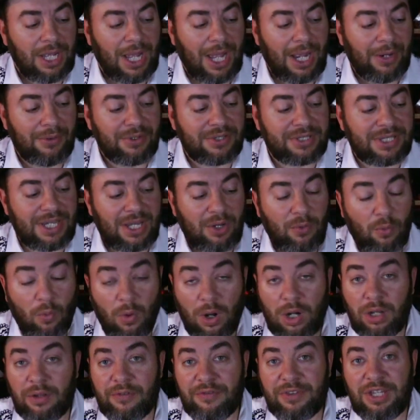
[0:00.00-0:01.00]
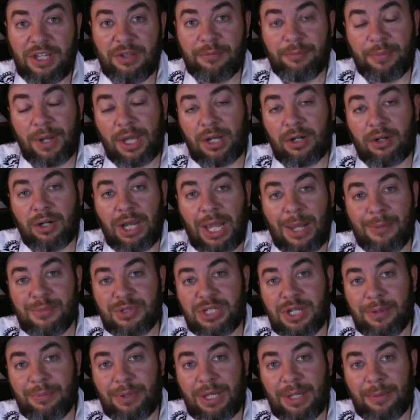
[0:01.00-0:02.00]
I would say one of the better
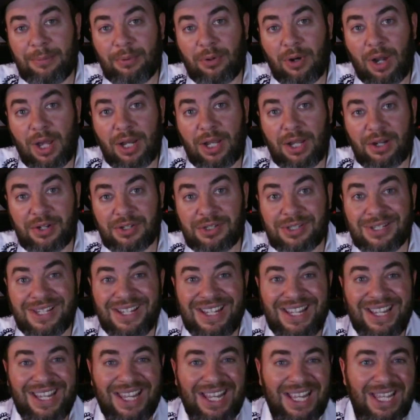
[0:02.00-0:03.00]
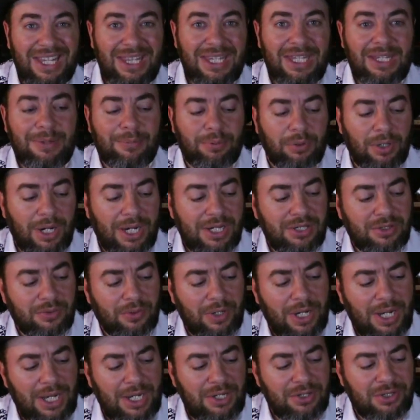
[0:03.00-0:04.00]
MGP products in the price
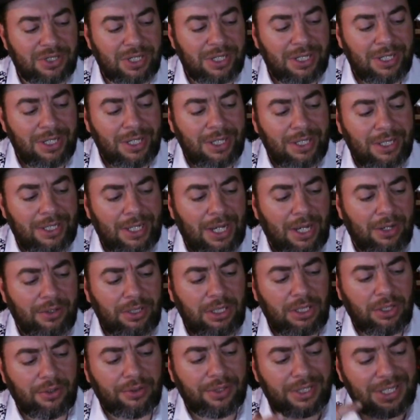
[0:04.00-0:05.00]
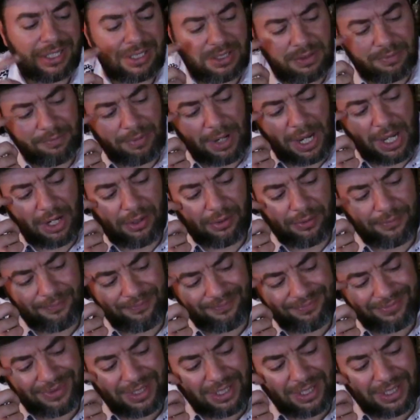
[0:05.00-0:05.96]
range. Now, you know, this bottle